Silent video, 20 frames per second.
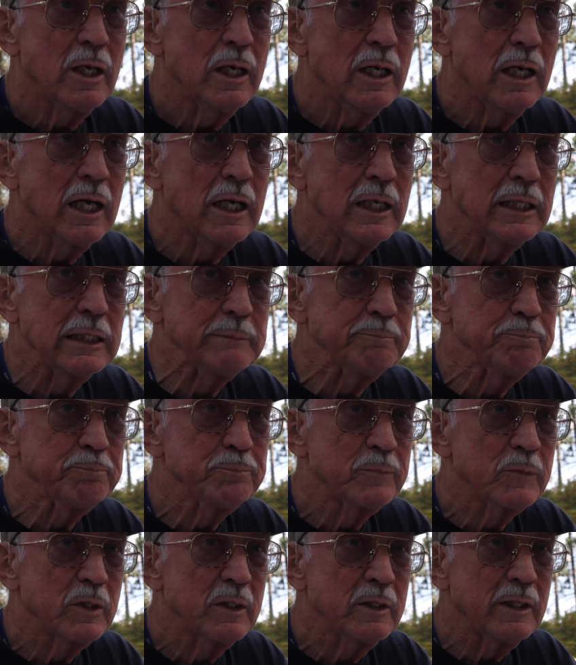um,
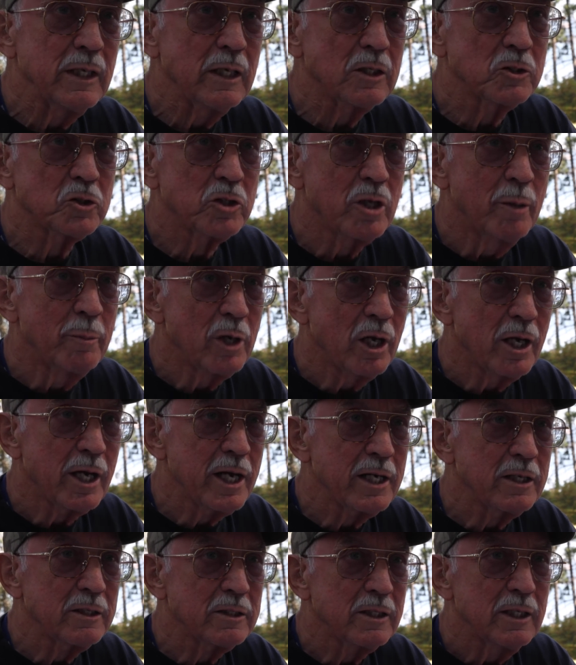
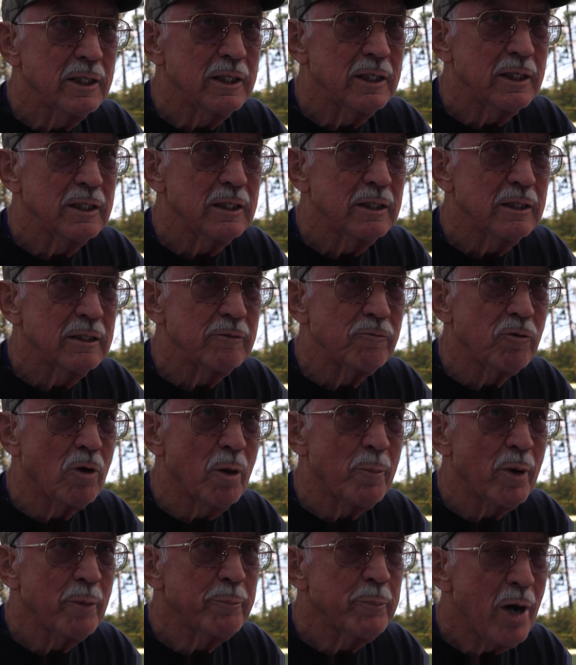assimilate
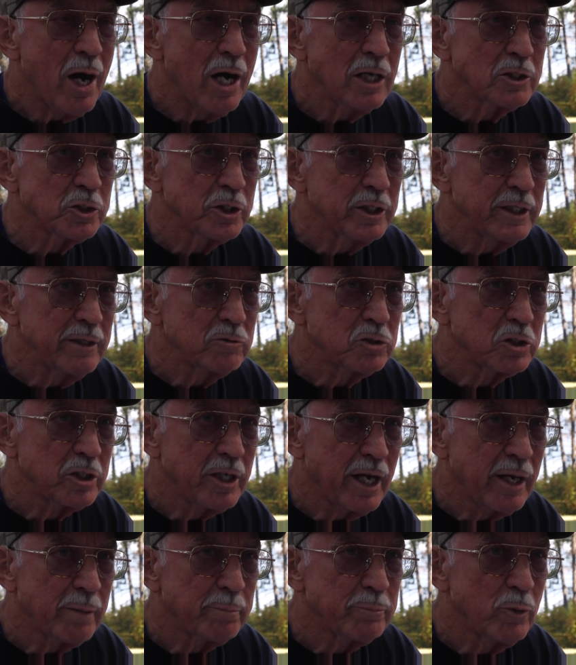from a positive
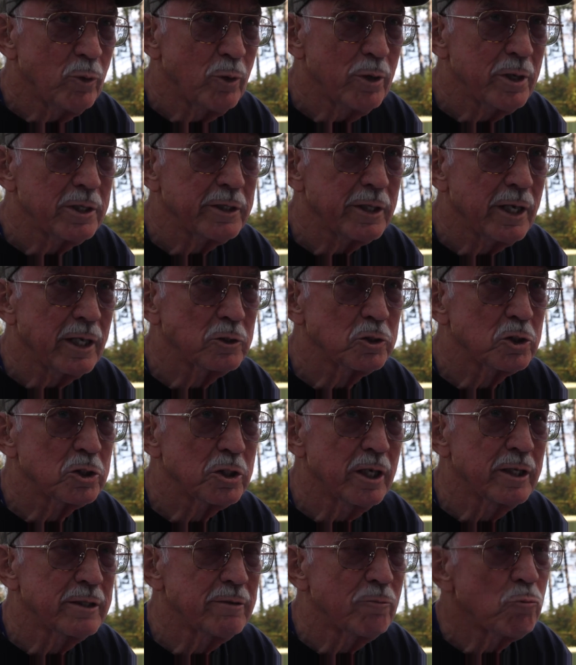standpoint
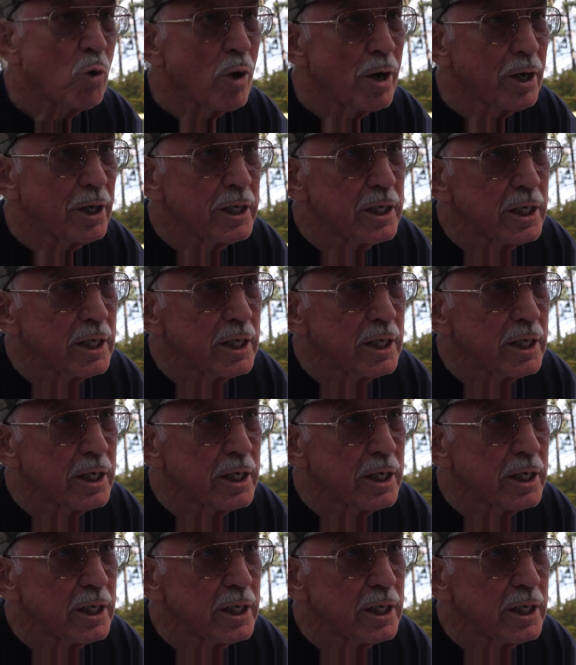instead of running